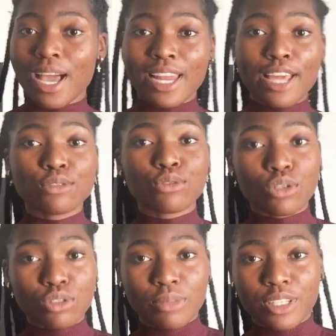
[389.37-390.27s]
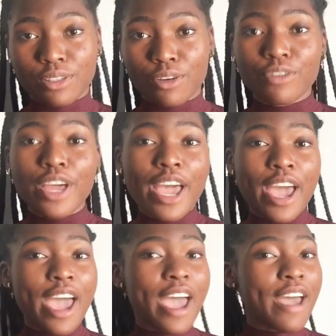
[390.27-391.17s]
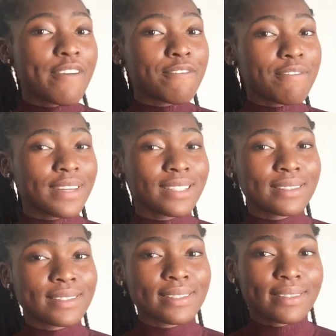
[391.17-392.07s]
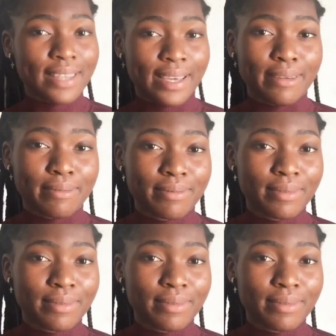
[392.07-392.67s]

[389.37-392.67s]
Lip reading: And I used to talk to myself every time.